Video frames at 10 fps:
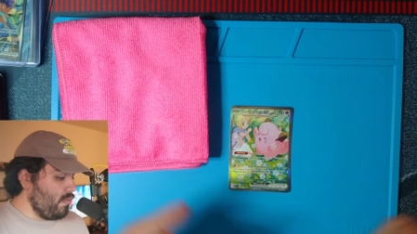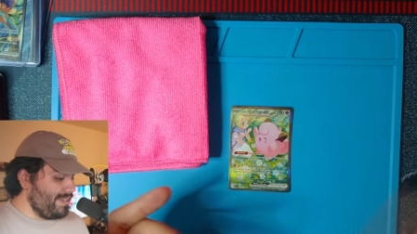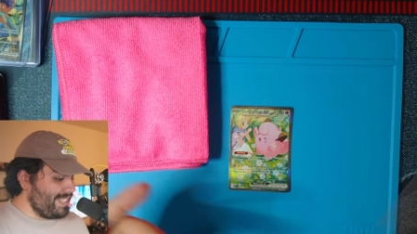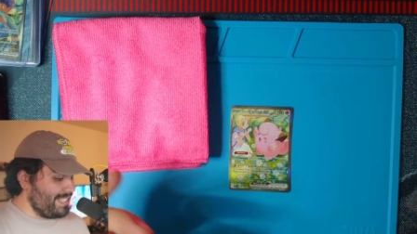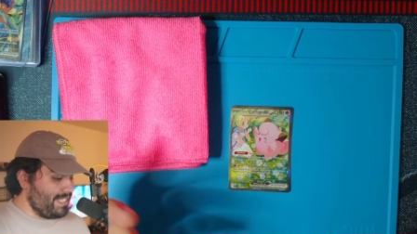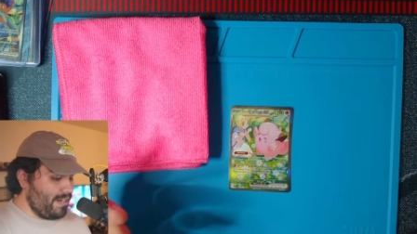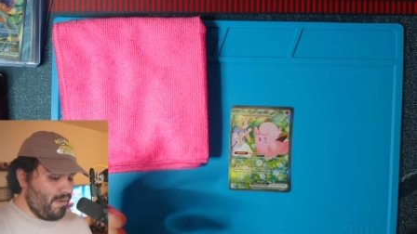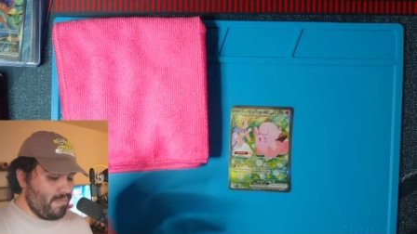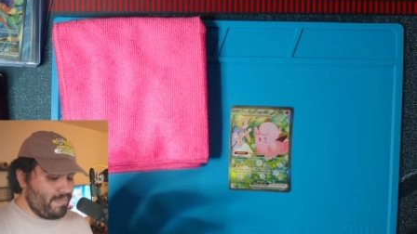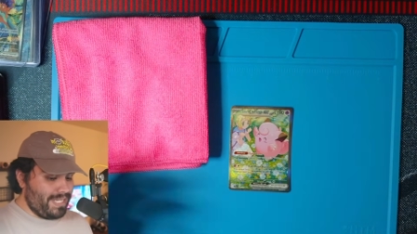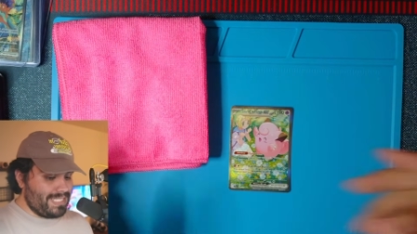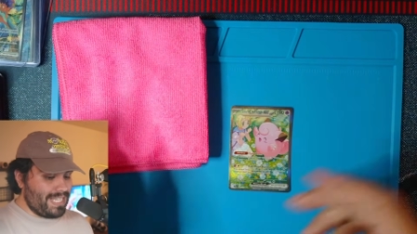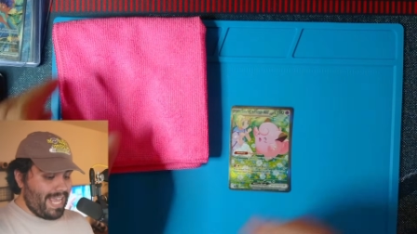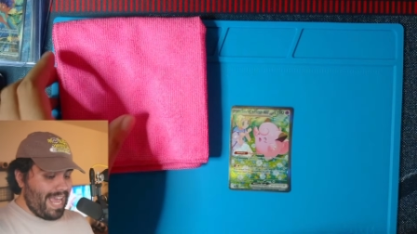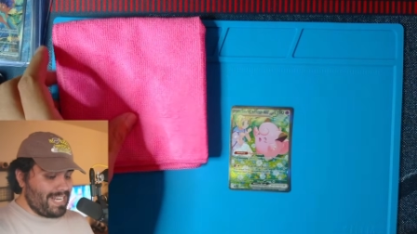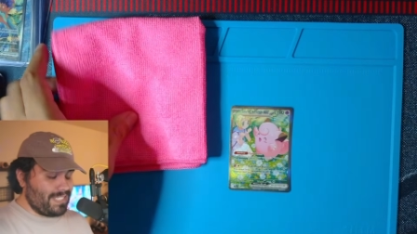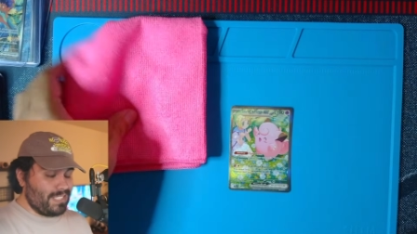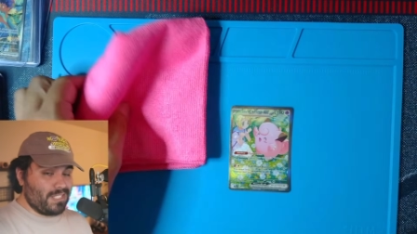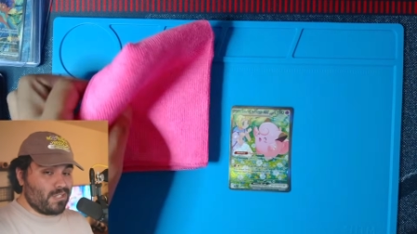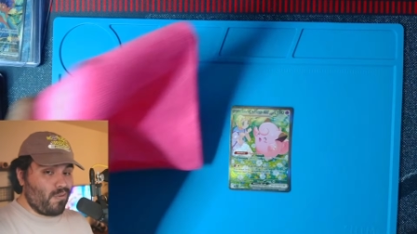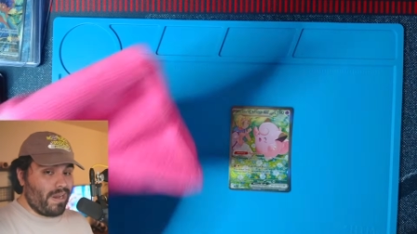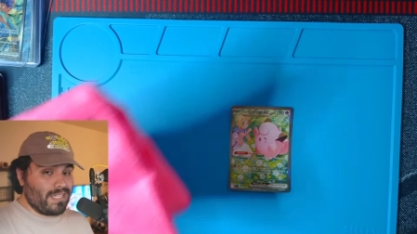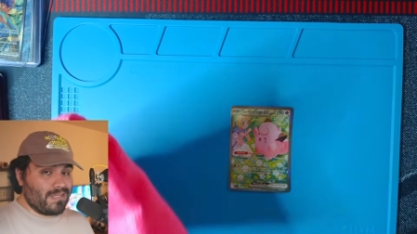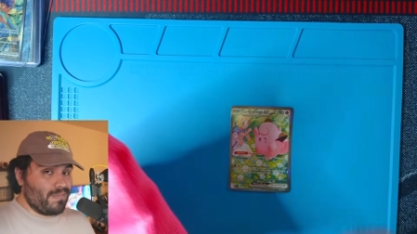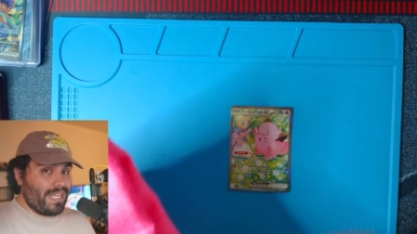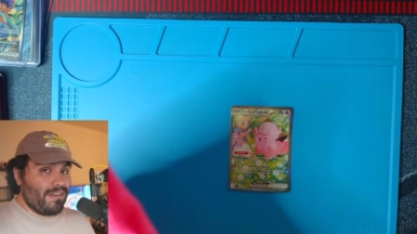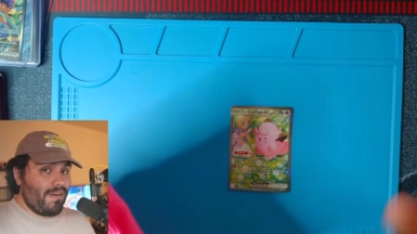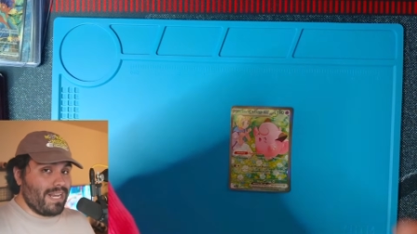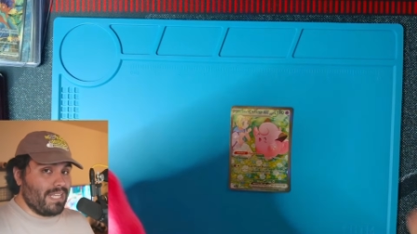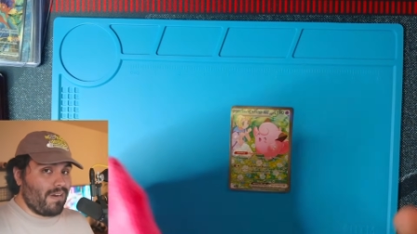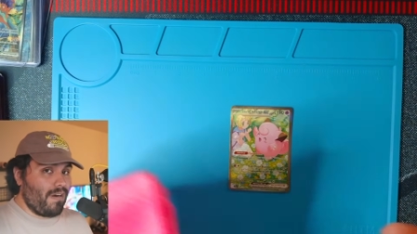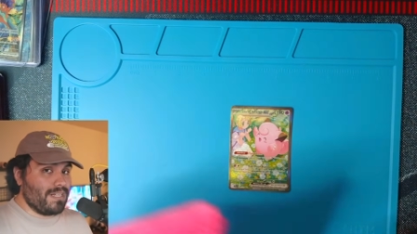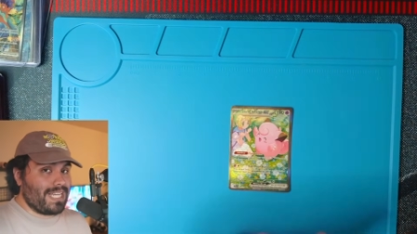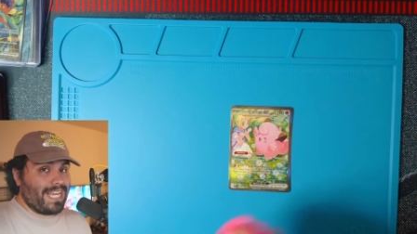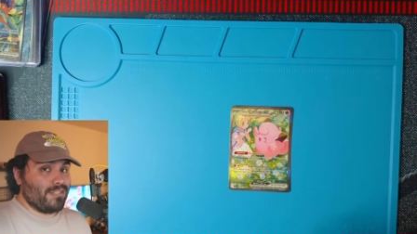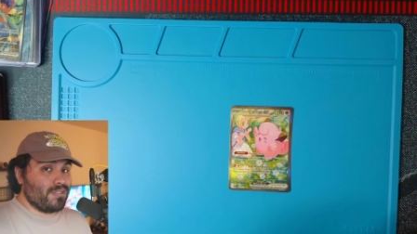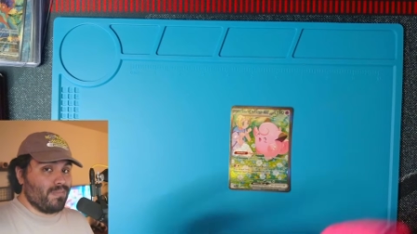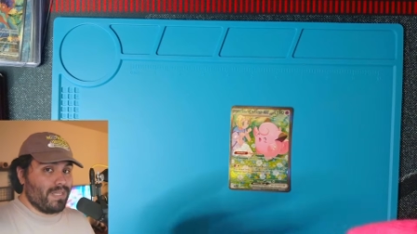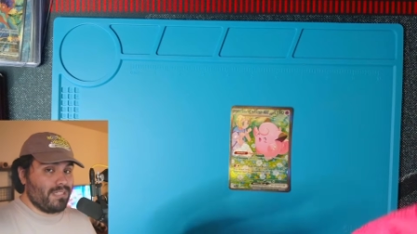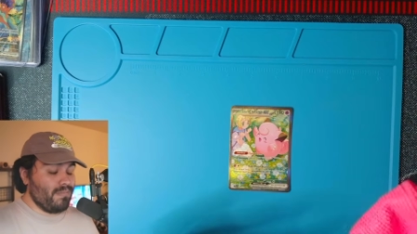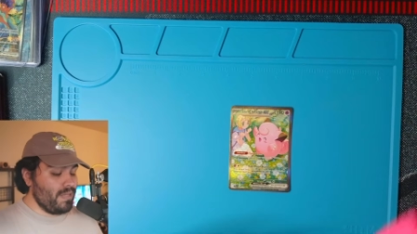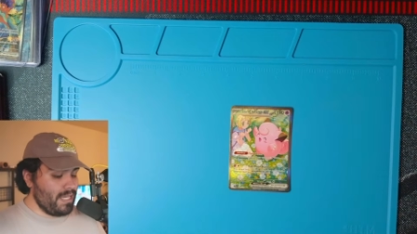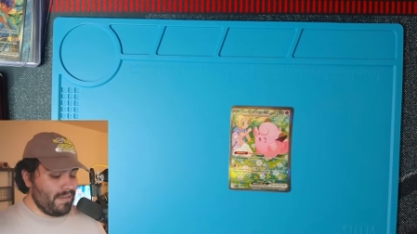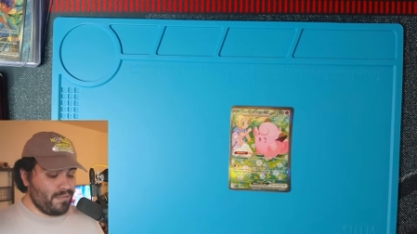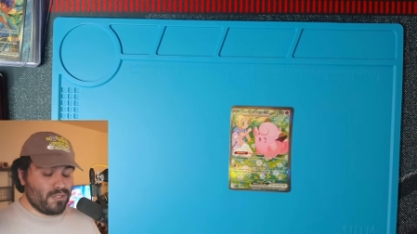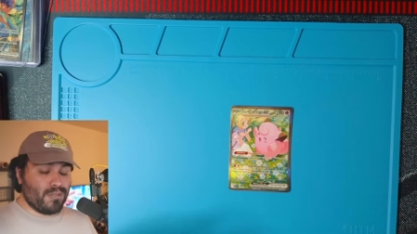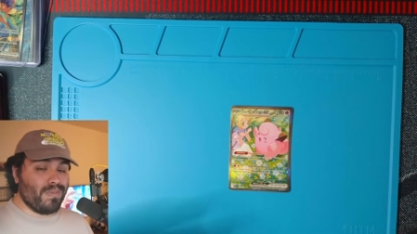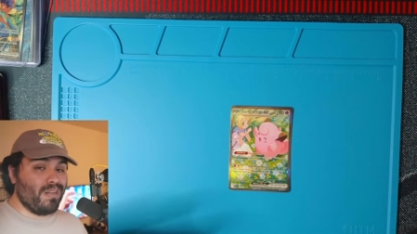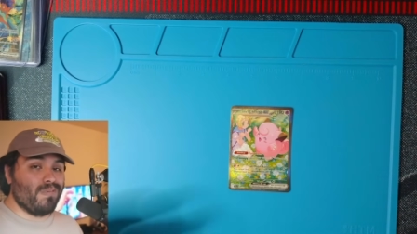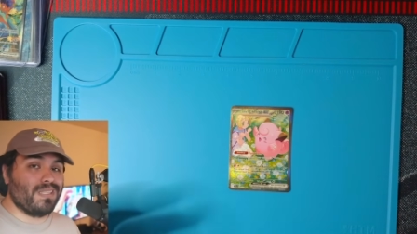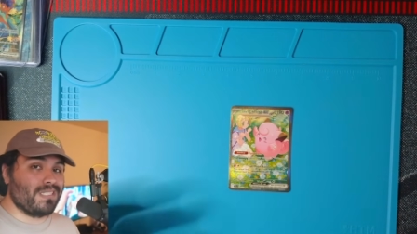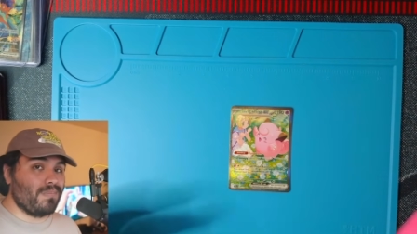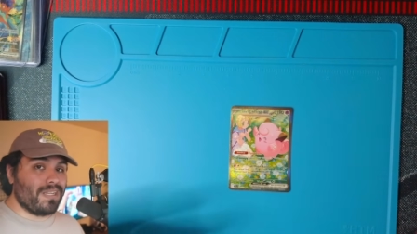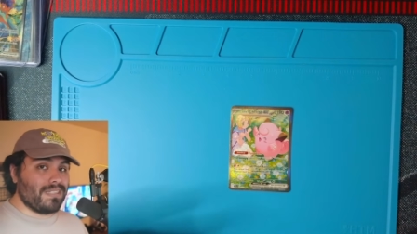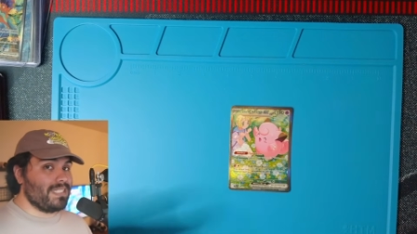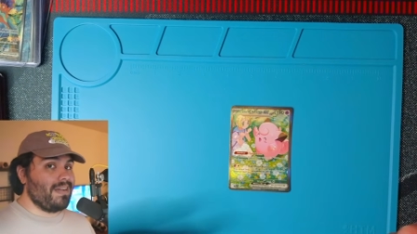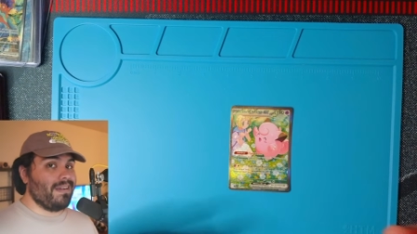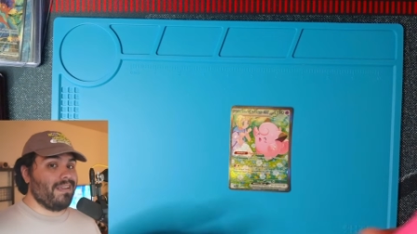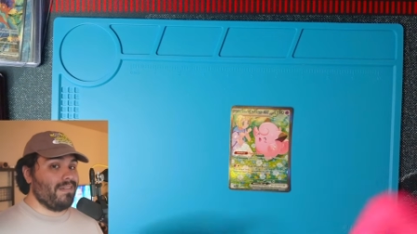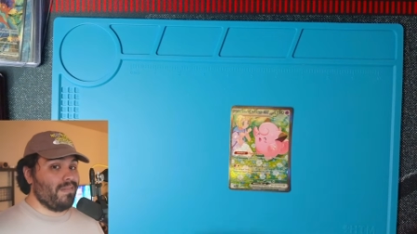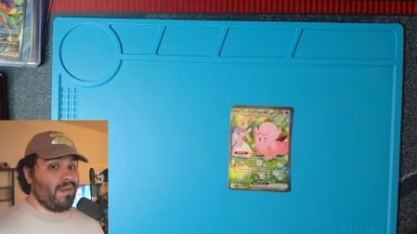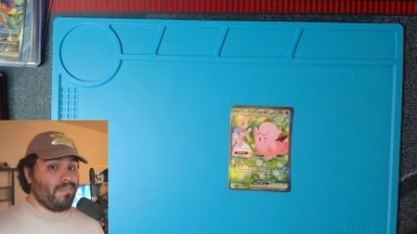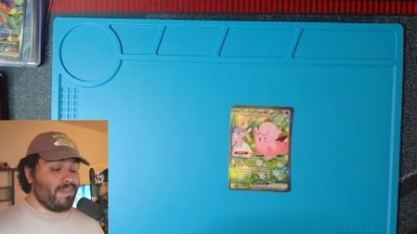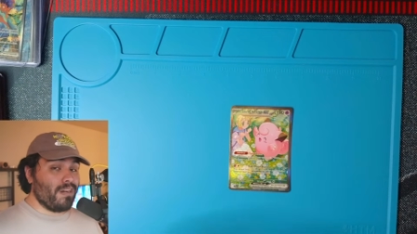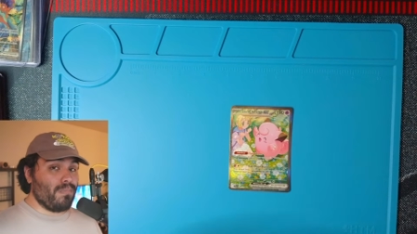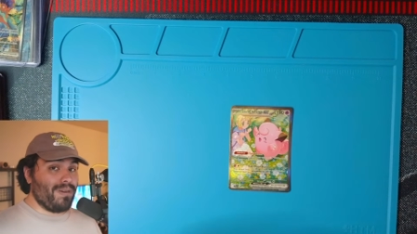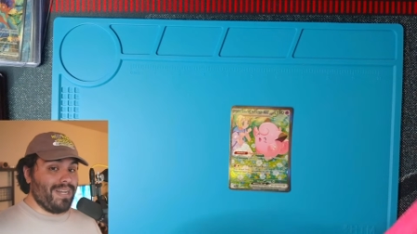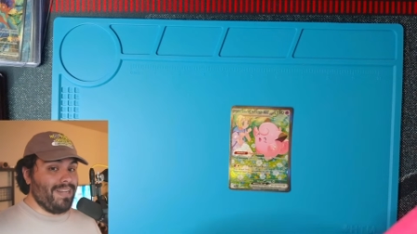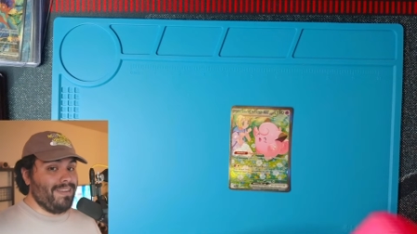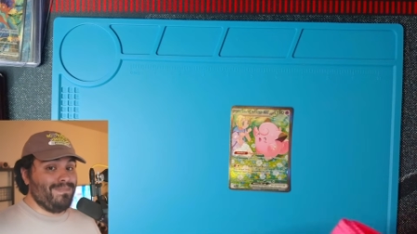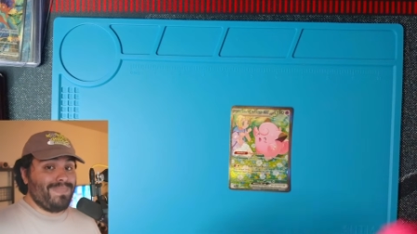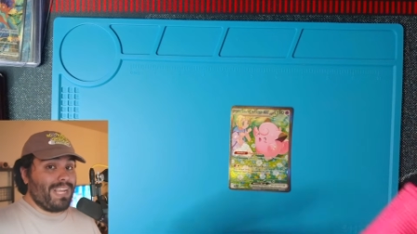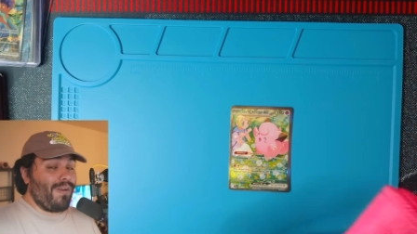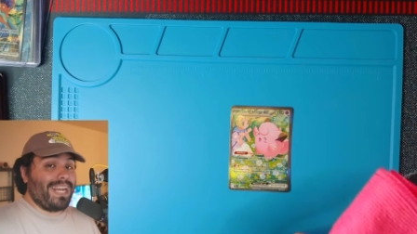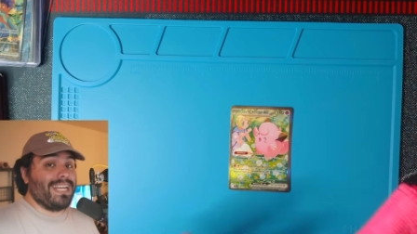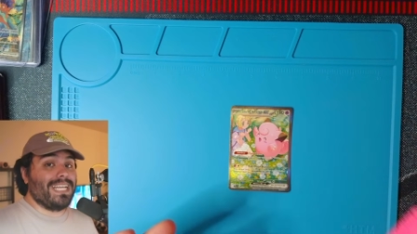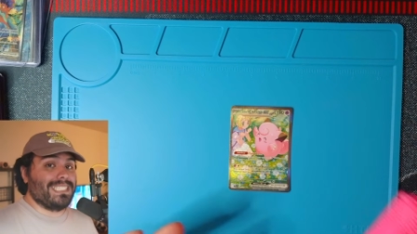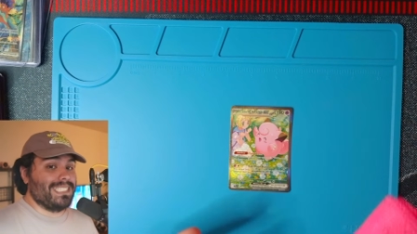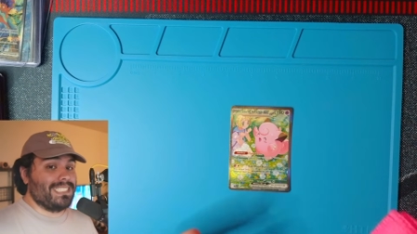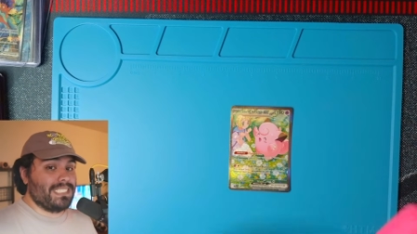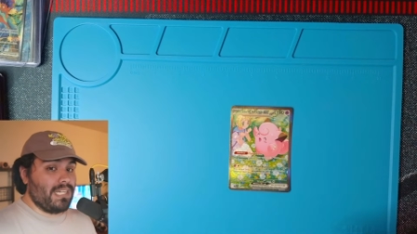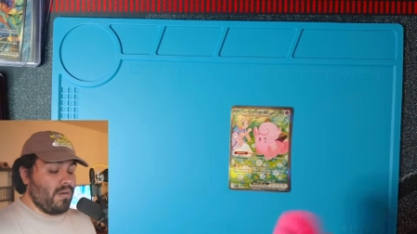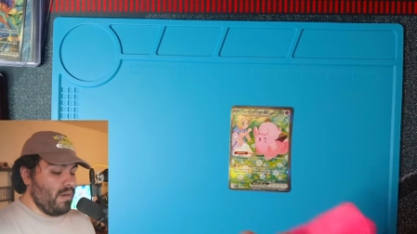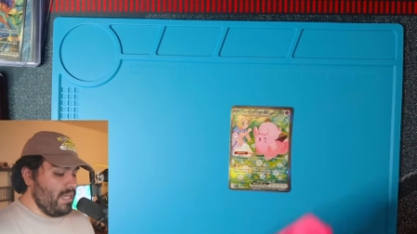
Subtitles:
One thing to note, PSA actually just so they grade the cards as you submit them. You submit it with some dust on it, fingerprint, they grade it as is. So